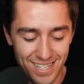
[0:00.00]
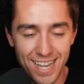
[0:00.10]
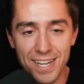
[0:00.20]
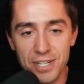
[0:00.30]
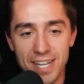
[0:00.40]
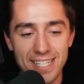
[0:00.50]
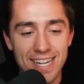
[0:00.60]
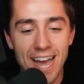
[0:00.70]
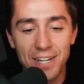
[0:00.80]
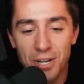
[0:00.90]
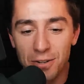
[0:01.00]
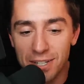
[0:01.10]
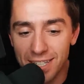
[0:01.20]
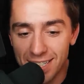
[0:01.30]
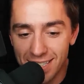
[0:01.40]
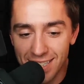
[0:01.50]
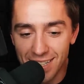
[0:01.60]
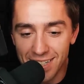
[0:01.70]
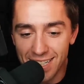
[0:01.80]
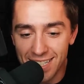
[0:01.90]
AJ is not joking.
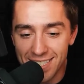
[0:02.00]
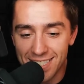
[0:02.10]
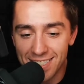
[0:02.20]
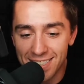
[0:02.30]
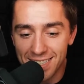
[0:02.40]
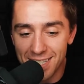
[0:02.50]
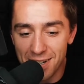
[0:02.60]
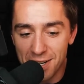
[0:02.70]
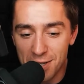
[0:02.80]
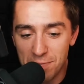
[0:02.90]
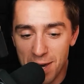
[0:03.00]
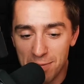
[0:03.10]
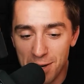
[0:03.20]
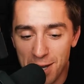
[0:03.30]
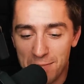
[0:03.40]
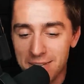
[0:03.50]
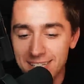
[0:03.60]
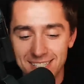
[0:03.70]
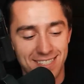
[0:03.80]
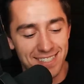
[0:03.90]
There he is. There he is spam calling me.
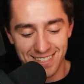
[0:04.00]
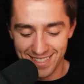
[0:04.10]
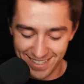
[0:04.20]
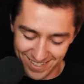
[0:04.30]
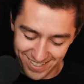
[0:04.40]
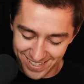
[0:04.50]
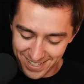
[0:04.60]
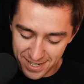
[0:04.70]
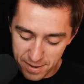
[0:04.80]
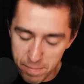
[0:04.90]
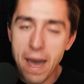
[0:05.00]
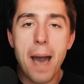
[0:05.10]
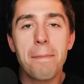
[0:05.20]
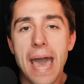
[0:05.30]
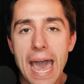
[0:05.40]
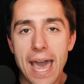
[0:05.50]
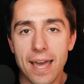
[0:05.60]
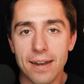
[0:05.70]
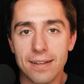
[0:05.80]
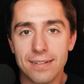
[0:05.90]
My
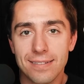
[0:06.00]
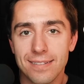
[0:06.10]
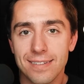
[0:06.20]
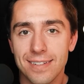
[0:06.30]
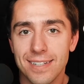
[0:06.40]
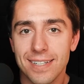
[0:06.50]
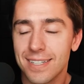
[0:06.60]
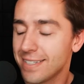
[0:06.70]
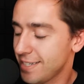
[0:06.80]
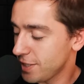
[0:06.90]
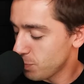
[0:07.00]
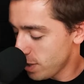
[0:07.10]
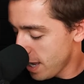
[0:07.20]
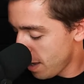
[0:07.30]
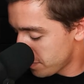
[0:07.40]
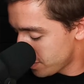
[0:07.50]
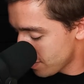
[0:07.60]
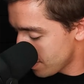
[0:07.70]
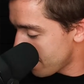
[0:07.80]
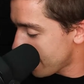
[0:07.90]
bad. It would help to
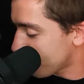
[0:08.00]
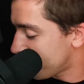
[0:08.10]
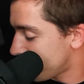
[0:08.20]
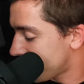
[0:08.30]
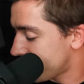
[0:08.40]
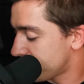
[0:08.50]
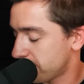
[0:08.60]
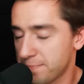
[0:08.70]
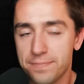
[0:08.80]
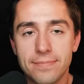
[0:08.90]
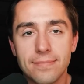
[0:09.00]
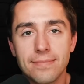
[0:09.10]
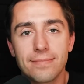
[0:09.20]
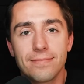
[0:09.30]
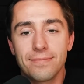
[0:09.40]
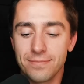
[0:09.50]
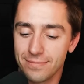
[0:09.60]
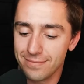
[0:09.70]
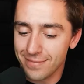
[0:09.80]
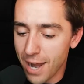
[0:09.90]
turn the microphone on.
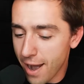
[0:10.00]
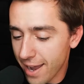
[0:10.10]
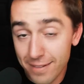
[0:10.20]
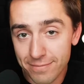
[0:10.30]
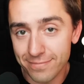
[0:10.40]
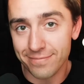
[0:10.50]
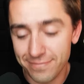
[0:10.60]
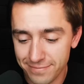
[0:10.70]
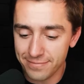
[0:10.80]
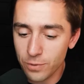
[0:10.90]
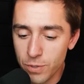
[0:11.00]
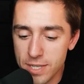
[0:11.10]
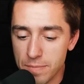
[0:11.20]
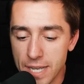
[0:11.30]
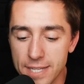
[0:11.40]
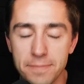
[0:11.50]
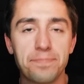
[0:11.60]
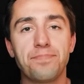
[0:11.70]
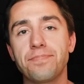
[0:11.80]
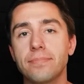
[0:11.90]
All right. What's up, Tyson?
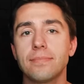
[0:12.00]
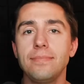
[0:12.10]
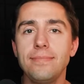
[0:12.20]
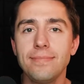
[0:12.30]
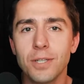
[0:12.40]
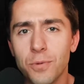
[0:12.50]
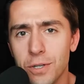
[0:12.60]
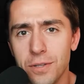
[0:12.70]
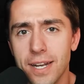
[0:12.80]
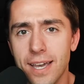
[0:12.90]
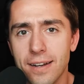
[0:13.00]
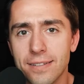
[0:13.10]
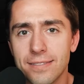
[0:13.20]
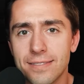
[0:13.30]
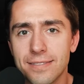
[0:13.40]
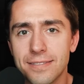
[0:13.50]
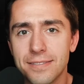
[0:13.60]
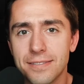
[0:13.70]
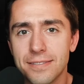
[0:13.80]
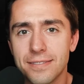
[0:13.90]
We're going to do that again.
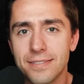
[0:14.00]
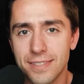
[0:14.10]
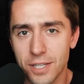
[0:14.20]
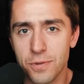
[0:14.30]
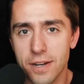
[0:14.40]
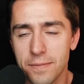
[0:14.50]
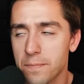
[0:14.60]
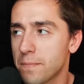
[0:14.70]
You guys ready?